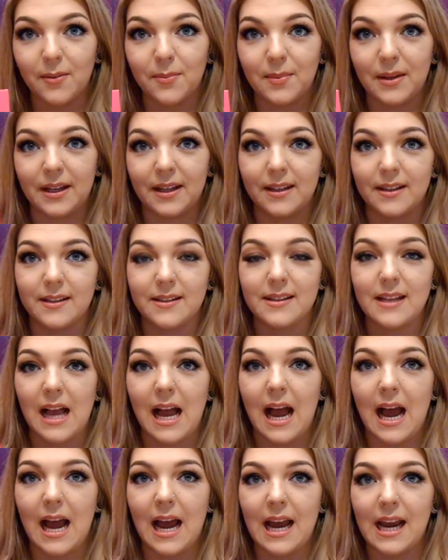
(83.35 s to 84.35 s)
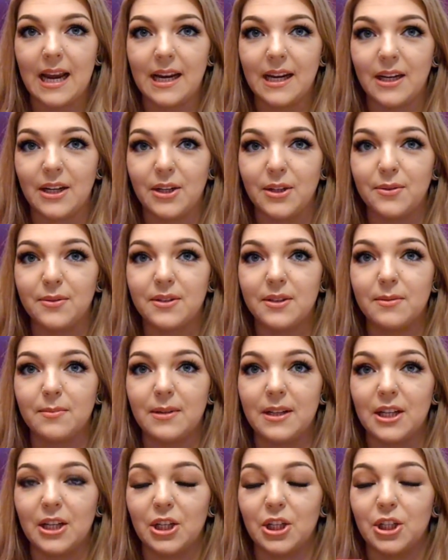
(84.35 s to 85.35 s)
because I used to
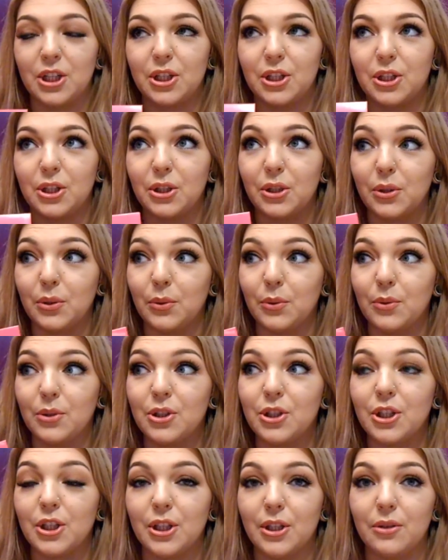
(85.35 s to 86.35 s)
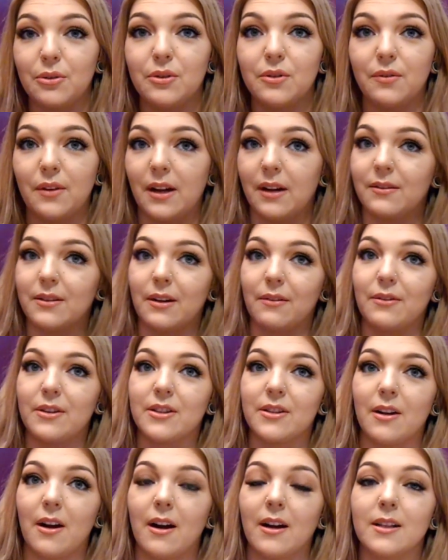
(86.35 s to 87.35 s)
be a huge fan of Jeffree Star,